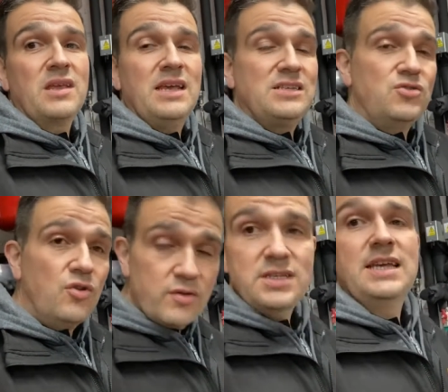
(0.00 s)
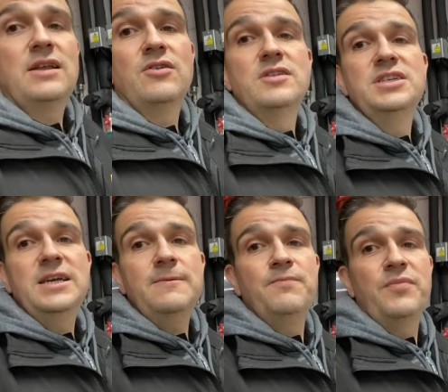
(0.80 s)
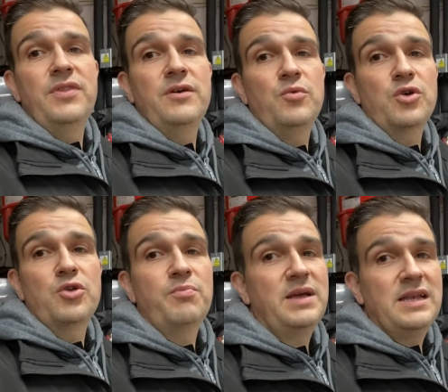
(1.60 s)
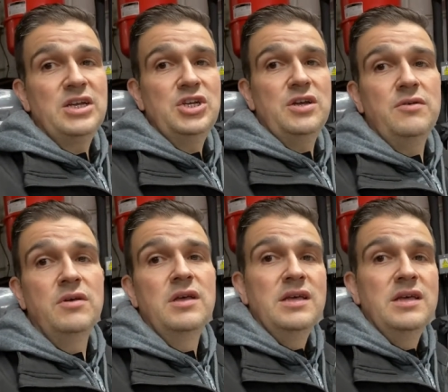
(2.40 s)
it's not the technology that could be an issue